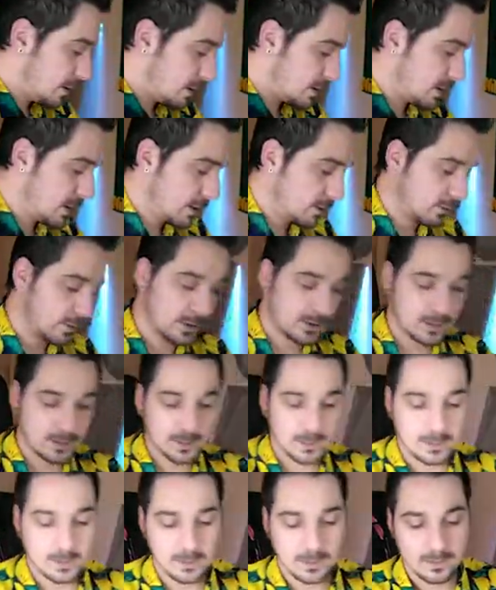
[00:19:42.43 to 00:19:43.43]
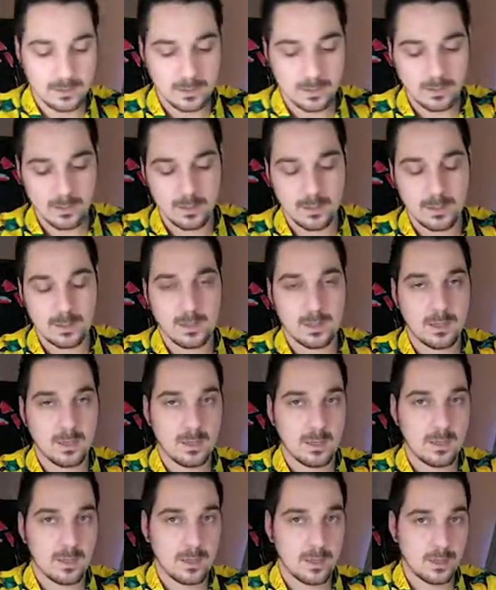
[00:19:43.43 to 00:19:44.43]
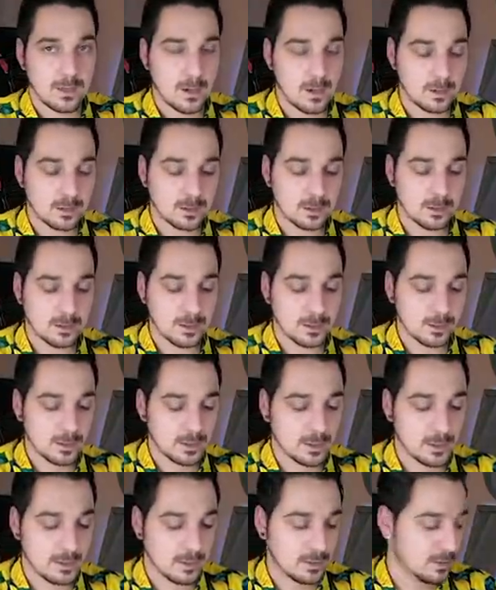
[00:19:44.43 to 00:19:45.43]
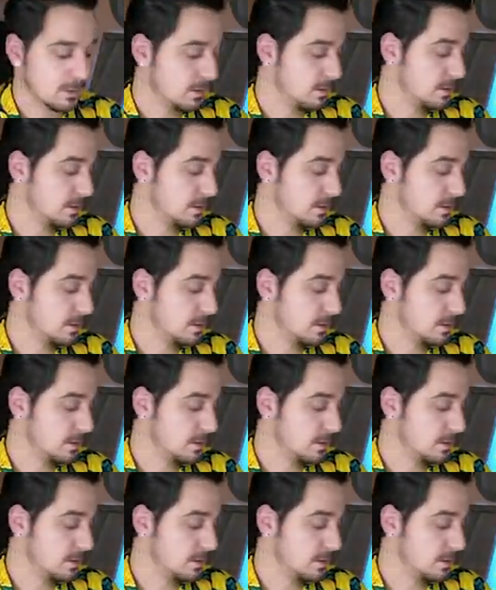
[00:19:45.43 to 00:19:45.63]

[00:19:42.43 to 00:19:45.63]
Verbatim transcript: A secret, an alternate,